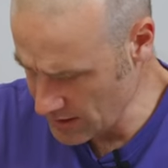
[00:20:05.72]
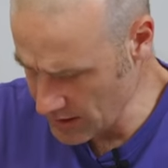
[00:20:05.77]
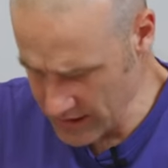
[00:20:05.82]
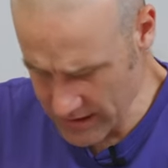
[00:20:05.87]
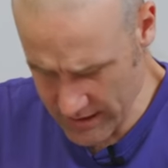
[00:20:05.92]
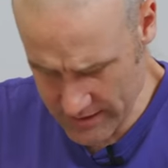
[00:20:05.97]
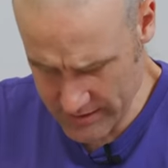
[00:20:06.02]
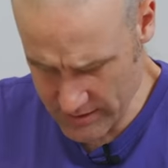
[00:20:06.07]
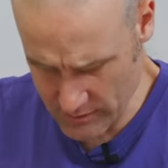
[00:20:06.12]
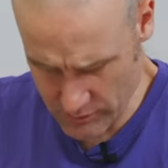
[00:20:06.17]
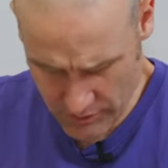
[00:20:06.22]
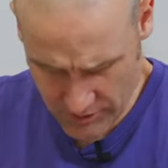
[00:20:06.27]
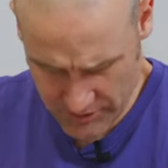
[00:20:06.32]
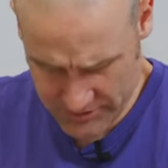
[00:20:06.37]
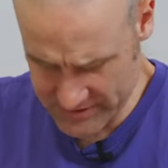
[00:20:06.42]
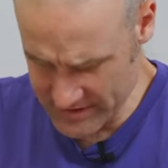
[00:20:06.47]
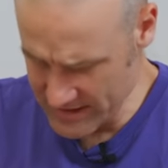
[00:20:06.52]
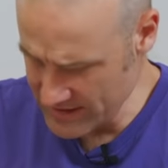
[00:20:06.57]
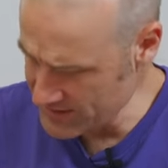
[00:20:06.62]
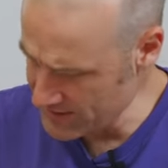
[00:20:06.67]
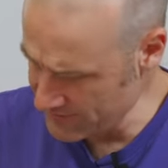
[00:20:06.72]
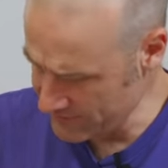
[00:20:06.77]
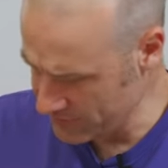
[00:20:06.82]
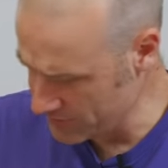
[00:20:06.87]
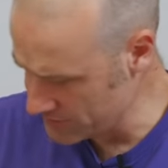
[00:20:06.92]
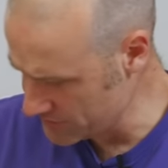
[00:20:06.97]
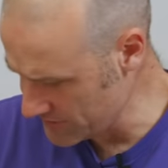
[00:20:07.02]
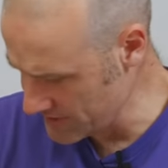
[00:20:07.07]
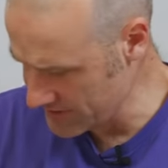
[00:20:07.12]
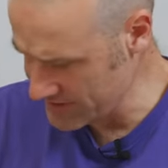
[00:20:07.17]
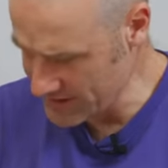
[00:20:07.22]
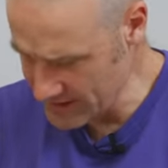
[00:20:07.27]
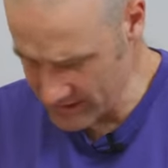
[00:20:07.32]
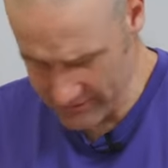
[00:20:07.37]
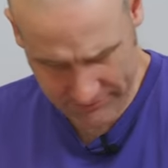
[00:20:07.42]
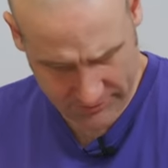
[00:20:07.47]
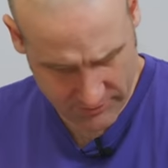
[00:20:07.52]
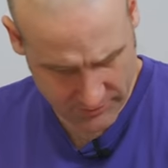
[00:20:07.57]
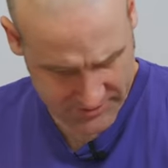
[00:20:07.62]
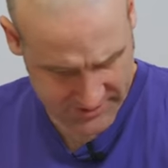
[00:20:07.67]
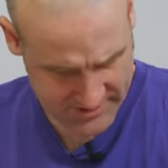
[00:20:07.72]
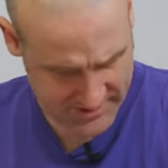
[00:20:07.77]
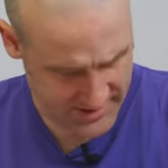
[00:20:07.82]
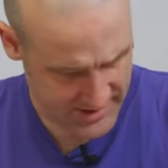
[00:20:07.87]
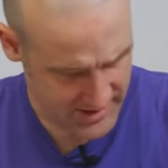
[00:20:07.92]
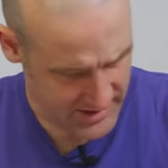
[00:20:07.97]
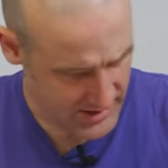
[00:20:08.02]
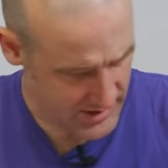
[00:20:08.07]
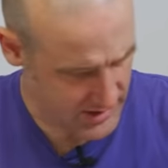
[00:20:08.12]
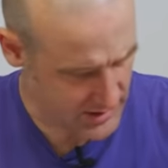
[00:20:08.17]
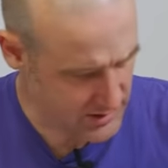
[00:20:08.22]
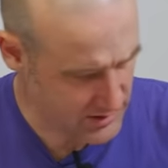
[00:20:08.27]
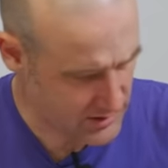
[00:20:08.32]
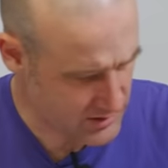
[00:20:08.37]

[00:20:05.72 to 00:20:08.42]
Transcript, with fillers: okay, that all goes there, that folds around there, that folds in there.